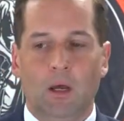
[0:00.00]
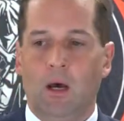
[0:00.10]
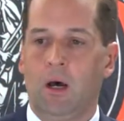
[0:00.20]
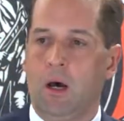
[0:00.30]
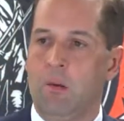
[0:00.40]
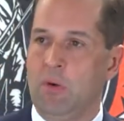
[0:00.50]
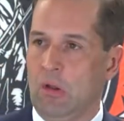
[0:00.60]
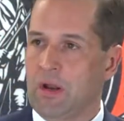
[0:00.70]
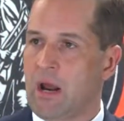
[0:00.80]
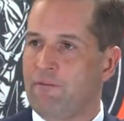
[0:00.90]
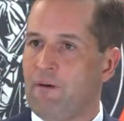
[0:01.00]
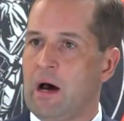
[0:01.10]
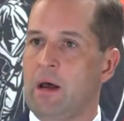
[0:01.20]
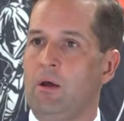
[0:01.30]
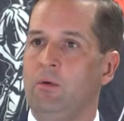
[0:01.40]
A bill that I
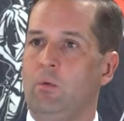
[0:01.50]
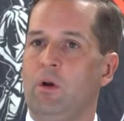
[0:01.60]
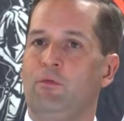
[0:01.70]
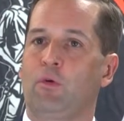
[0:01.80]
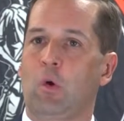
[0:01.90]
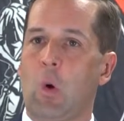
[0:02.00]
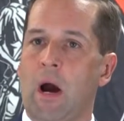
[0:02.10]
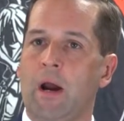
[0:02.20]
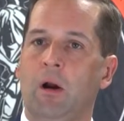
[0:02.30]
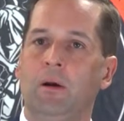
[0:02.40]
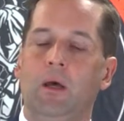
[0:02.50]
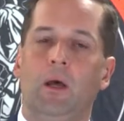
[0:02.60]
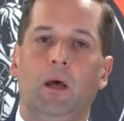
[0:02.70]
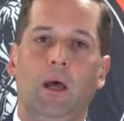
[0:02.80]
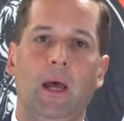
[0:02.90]
filed would have required
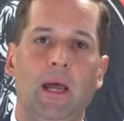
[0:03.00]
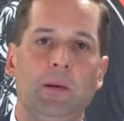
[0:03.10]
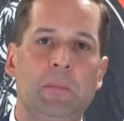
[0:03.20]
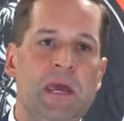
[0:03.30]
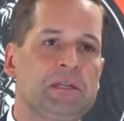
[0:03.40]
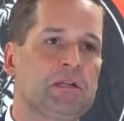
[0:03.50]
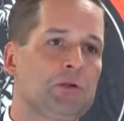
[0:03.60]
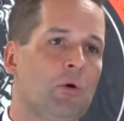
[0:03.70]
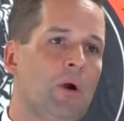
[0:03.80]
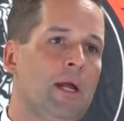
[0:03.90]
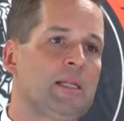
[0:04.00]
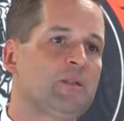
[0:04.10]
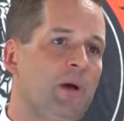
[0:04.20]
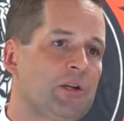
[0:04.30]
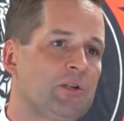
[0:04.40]
a mandatory
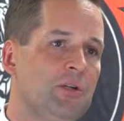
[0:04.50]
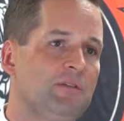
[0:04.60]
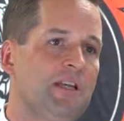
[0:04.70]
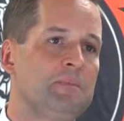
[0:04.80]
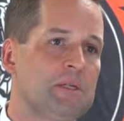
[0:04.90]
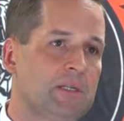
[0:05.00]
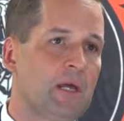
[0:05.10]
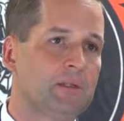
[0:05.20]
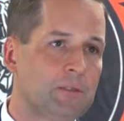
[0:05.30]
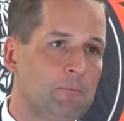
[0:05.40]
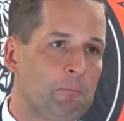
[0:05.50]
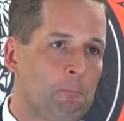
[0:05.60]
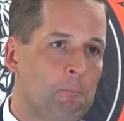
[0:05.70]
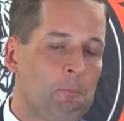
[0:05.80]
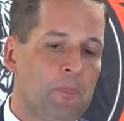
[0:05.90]
inspection of septic tanks.
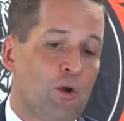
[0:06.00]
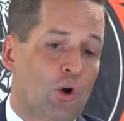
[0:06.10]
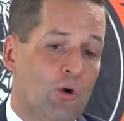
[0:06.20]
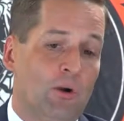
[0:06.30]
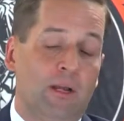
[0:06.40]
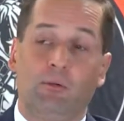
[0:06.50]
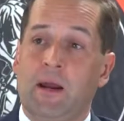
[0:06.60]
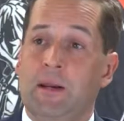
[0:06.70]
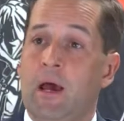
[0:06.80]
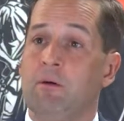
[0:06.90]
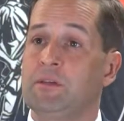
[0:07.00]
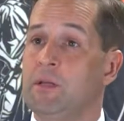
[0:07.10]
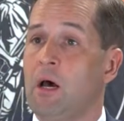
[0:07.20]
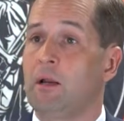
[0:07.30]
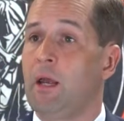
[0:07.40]
There currently, right now, is
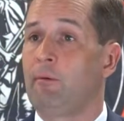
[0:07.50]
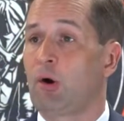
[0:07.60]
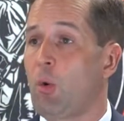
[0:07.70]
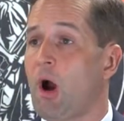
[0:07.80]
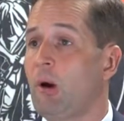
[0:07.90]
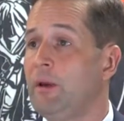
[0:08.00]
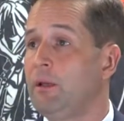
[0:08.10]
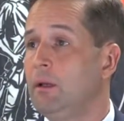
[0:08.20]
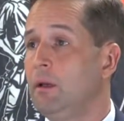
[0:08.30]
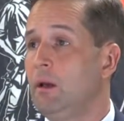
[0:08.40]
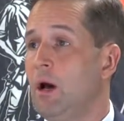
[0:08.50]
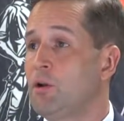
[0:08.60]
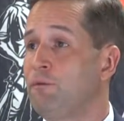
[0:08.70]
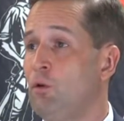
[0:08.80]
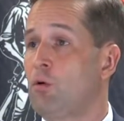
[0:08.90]
not a requirement
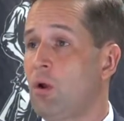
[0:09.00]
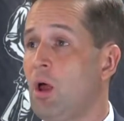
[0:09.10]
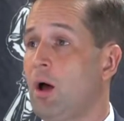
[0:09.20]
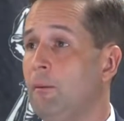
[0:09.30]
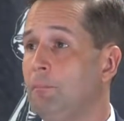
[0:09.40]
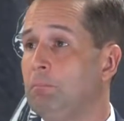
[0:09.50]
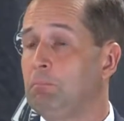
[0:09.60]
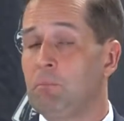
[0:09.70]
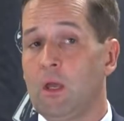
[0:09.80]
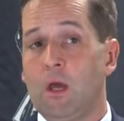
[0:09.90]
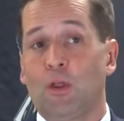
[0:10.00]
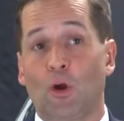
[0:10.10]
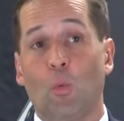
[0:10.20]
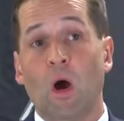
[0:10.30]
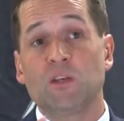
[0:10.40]
under Florida law.
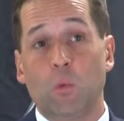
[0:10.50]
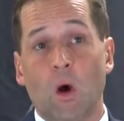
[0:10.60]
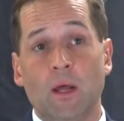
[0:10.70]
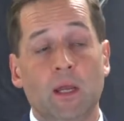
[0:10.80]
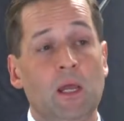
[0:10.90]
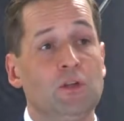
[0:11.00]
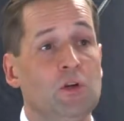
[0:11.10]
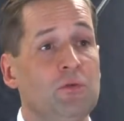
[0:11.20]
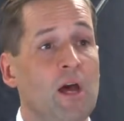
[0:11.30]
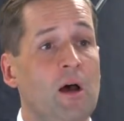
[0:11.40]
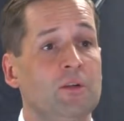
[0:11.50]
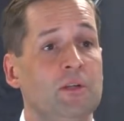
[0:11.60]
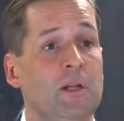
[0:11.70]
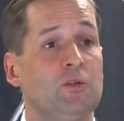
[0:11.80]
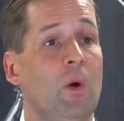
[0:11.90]
There was one in
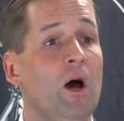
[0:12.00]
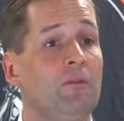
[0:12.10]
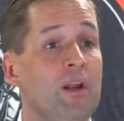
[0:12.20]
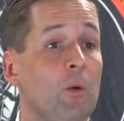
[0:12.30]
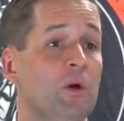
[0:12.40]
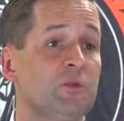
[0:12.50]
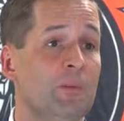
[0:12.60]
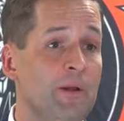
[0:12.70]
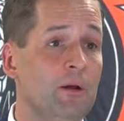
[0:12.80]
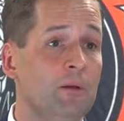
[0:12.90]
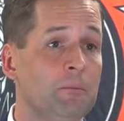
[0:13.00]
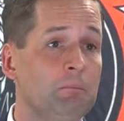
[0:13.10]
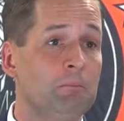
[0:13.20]
2012, and it was repealed.